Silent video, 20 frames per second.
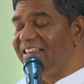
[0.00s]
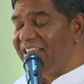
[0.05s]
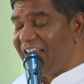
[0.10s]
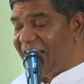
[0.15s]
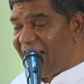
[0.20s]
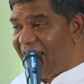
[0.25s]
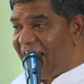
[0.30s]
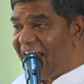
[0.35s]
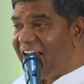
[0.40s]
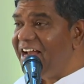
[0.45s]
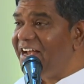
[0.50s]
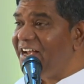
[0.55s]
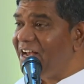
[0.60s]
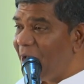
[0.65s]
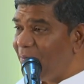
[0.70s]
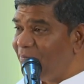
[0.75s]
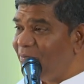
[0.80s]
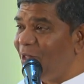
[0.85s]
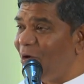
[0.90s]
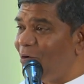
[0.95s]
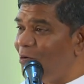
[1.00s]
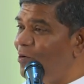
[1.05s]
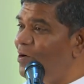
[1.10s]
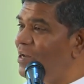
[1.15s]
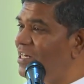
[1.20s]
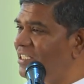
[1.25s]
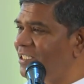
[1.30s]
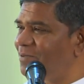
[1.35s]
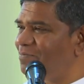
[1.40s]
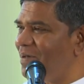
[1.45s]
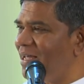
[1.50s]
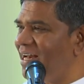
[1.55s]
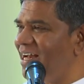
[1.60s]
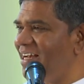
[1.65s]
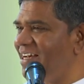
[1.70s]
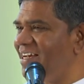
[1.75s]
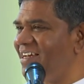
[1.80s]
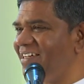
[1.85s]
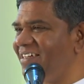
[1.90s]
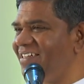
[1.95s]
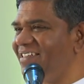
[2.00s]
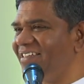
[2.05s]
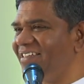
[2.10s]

The light of the Holy Spirit.